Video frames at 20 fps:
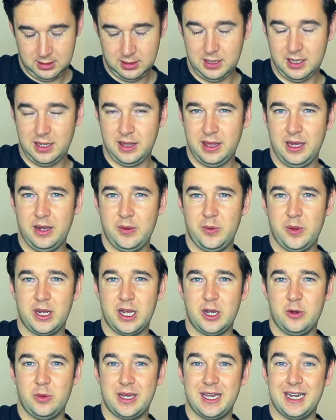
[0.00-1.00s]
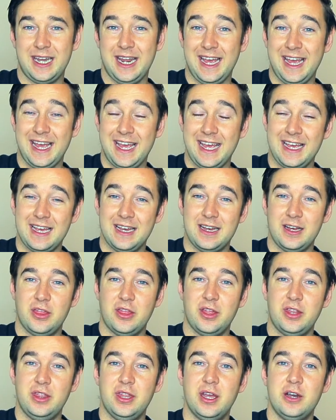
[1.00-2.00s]
And there we go. We can hear
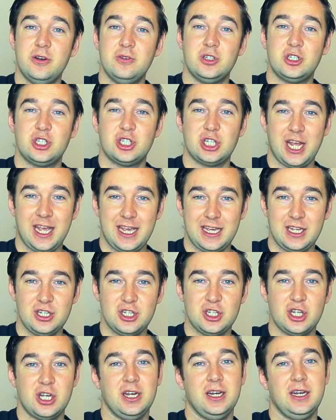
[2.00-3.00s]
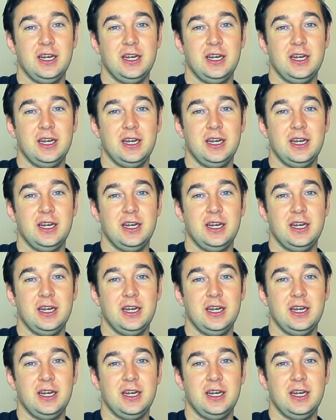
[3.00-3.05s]
the note change